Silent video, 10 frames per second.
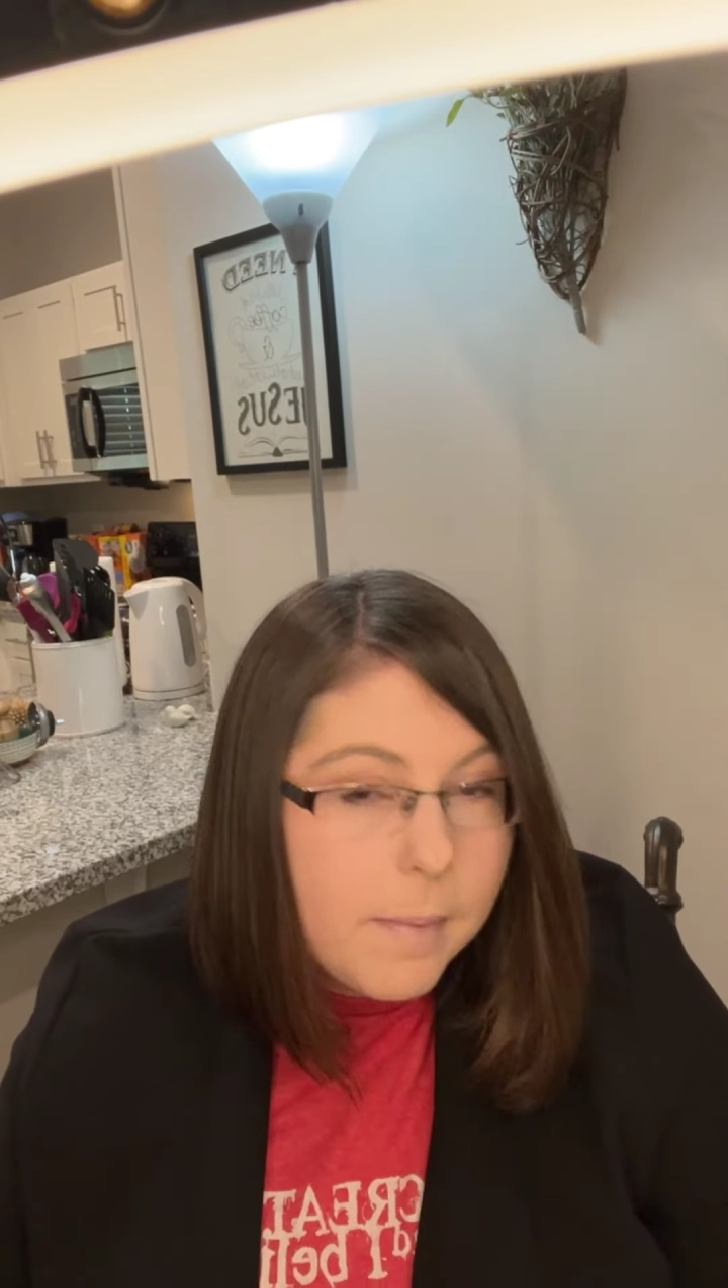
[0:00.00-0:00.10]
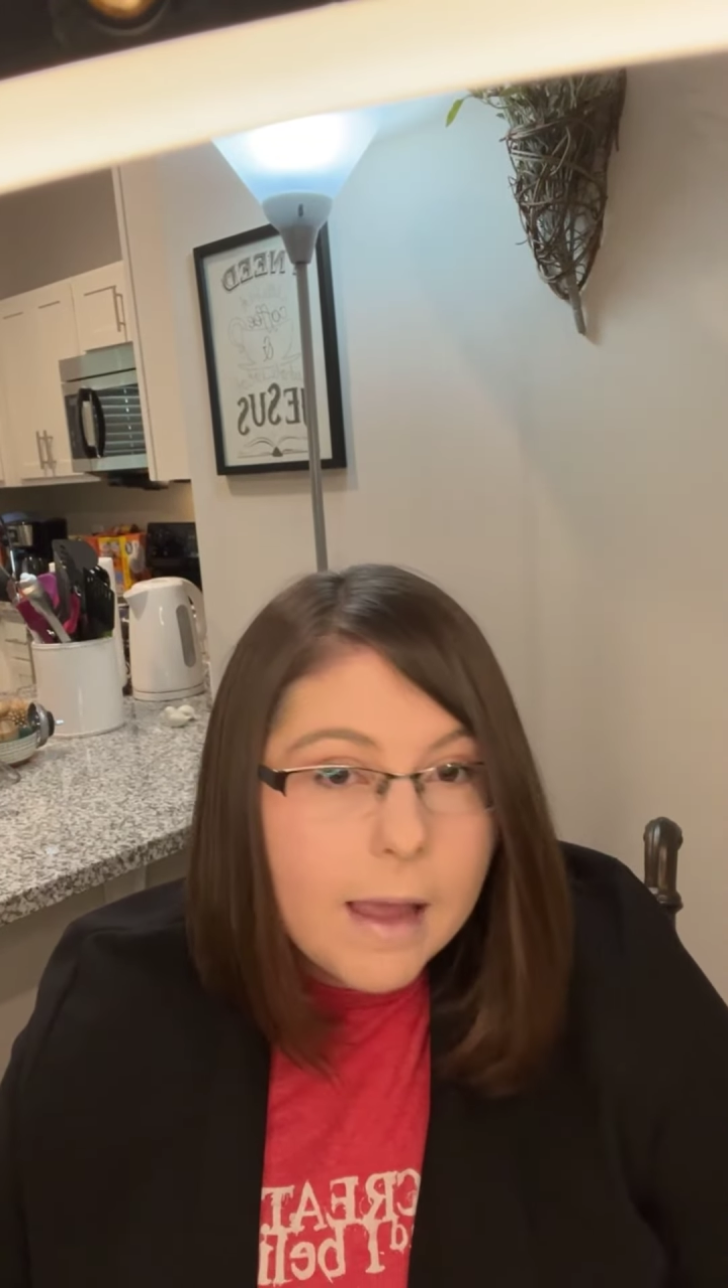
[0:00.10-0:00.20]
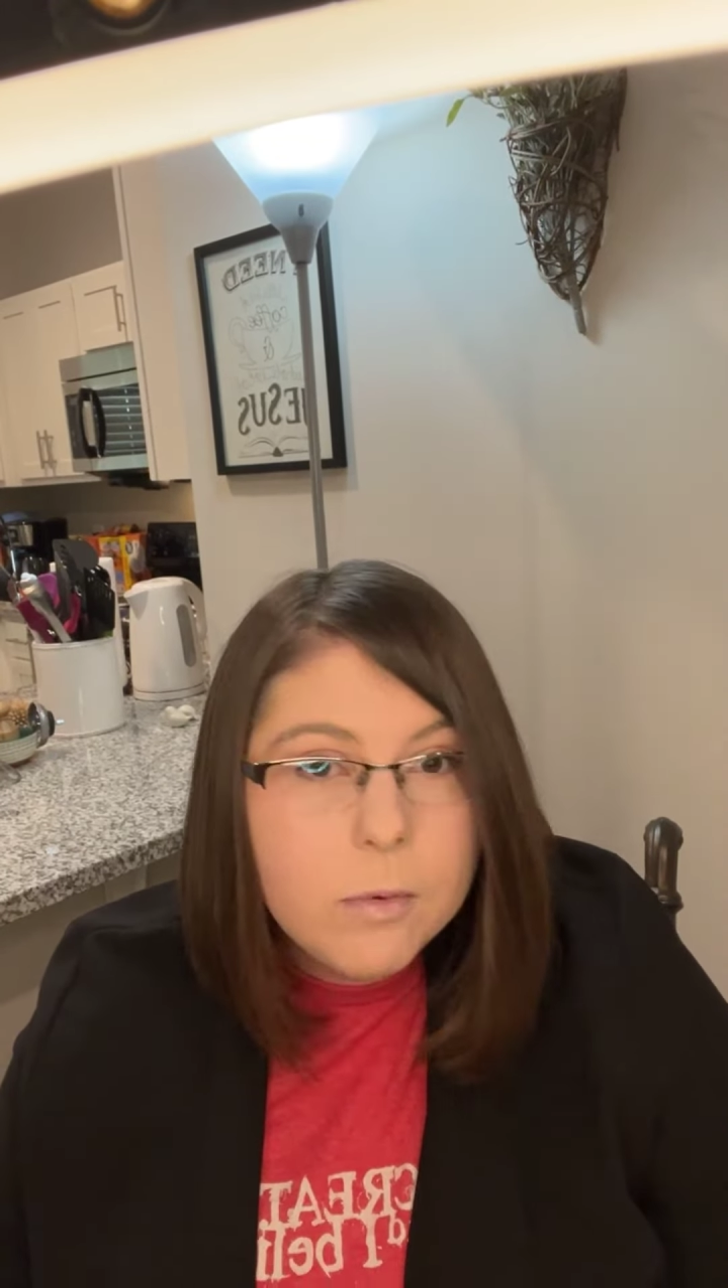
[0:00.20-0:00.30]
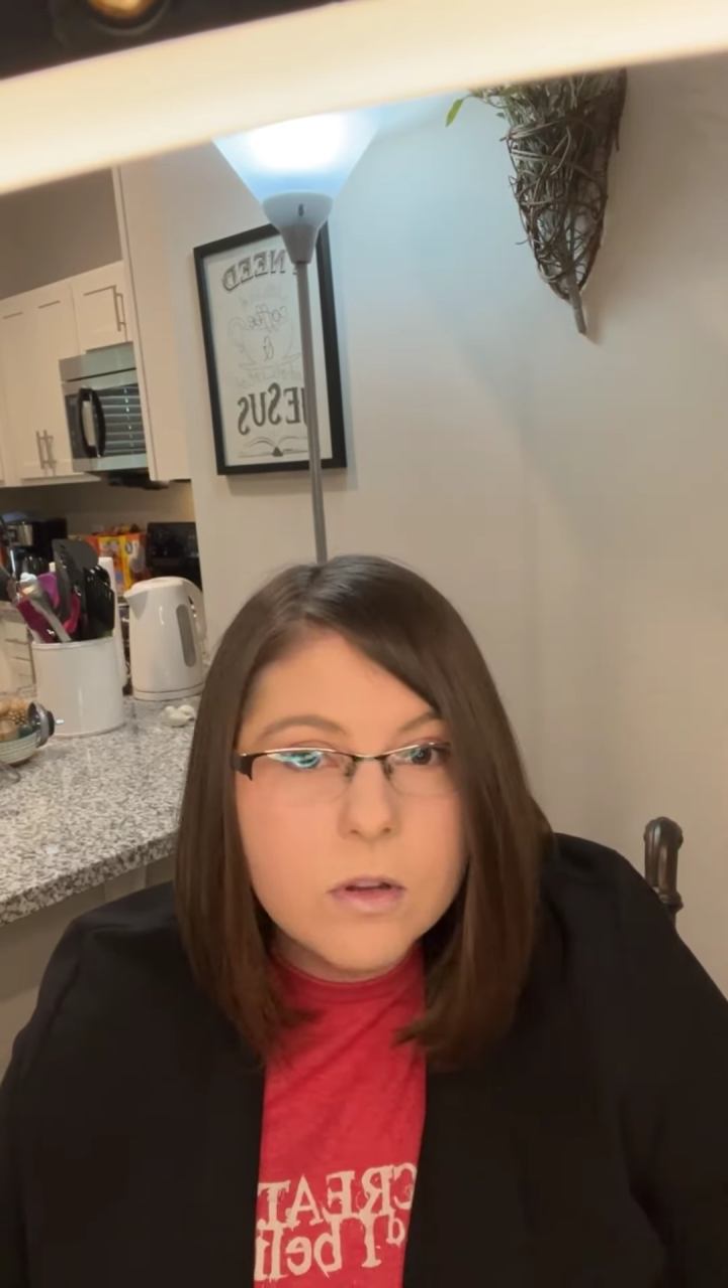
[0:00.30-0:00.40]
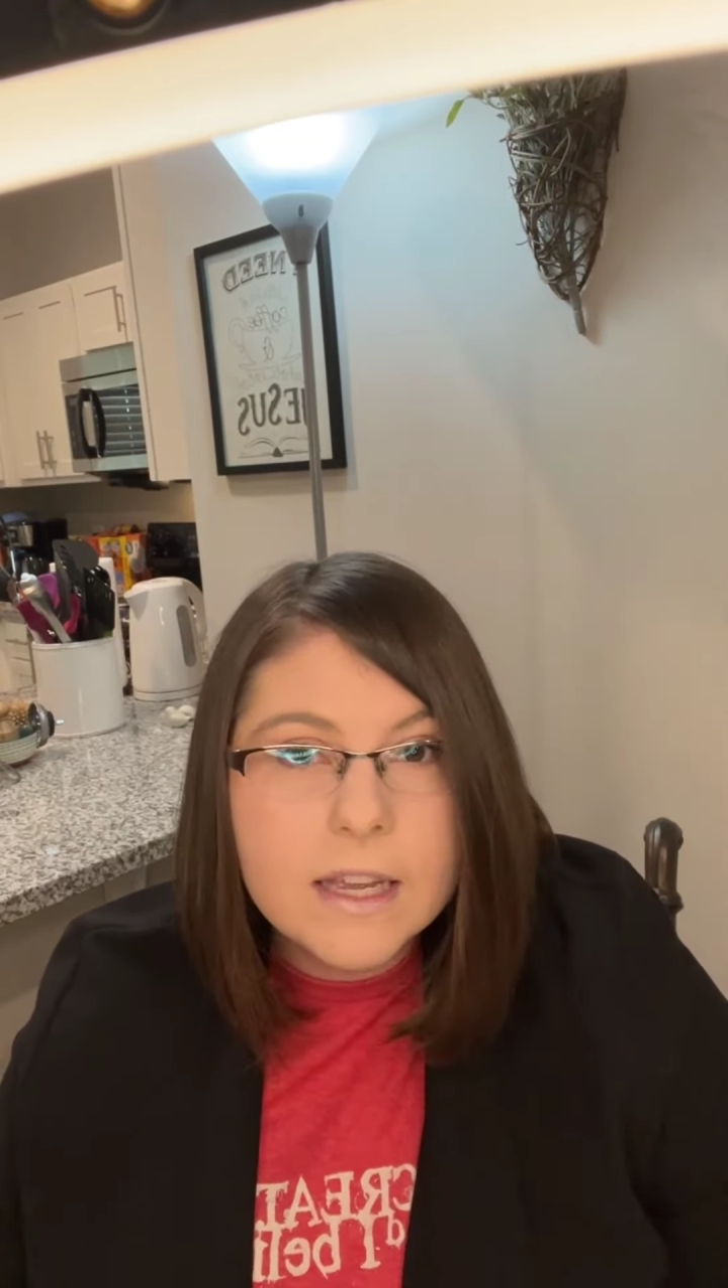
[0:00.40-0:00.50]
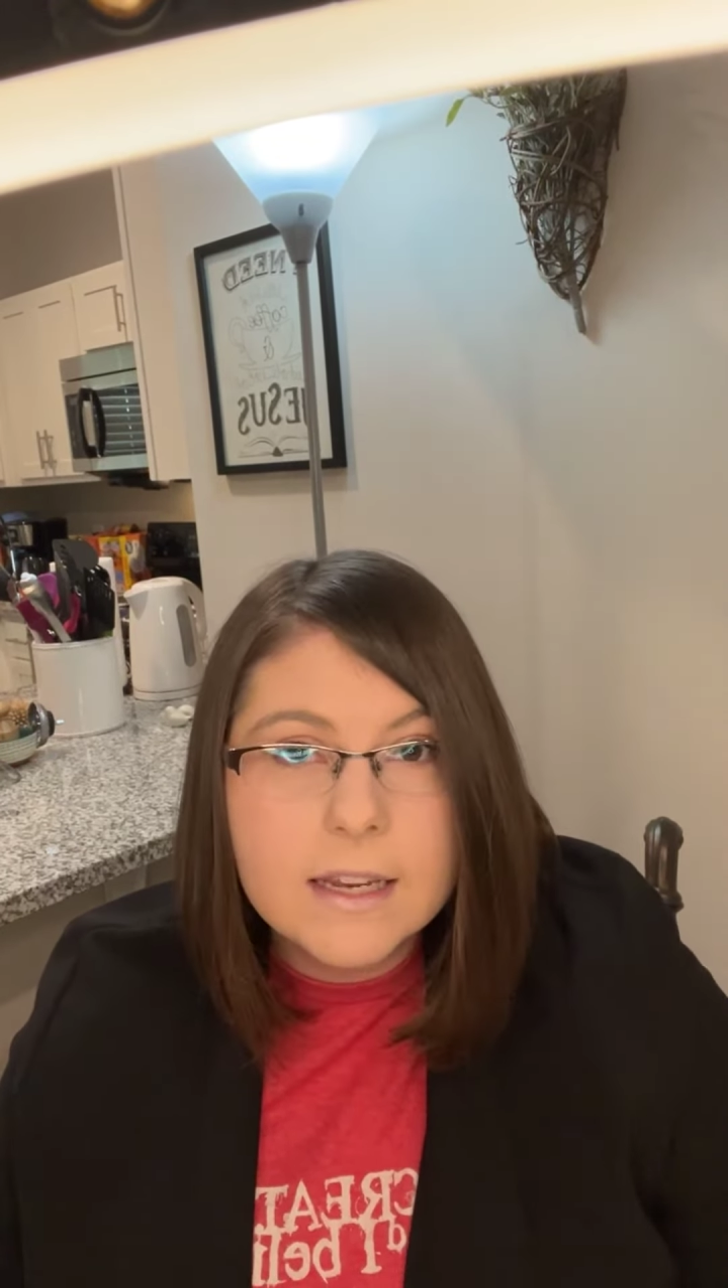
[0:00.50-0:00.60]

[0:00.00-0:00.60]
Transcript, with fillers: the Bible,